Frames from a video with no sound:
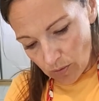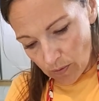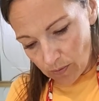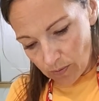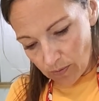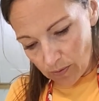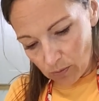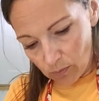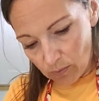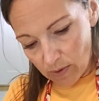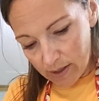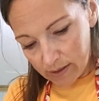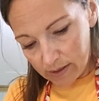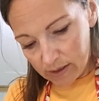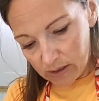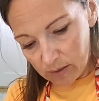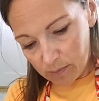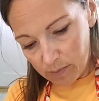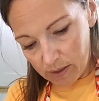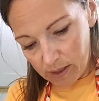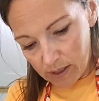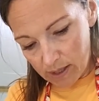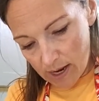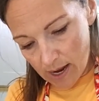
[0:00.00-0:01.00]
the
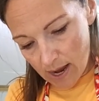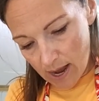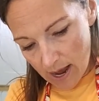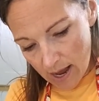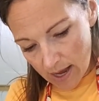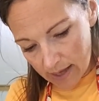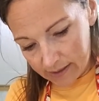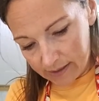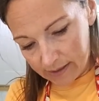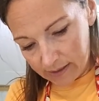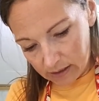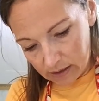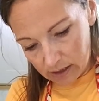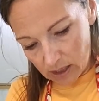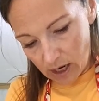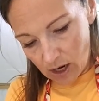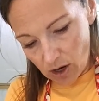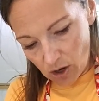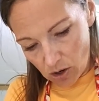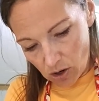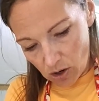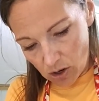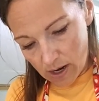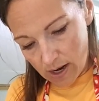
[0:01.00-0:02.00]
recipe has
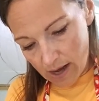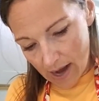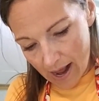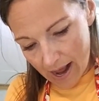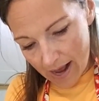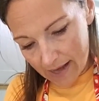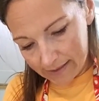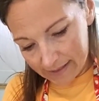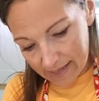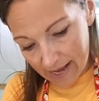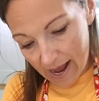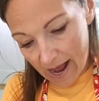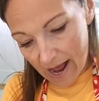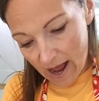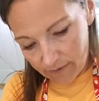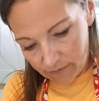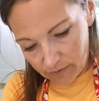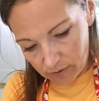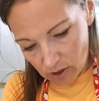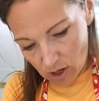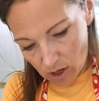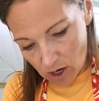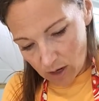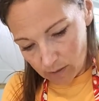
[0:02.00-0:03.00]
it has
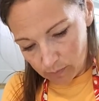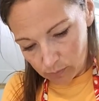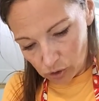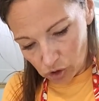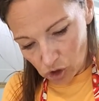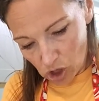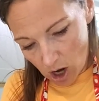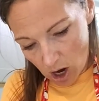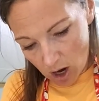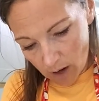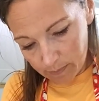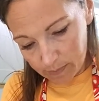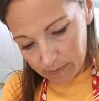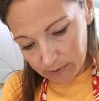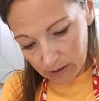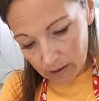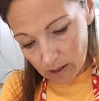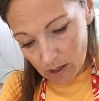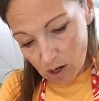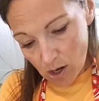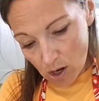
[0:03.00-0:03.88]
1/2 cup chopped.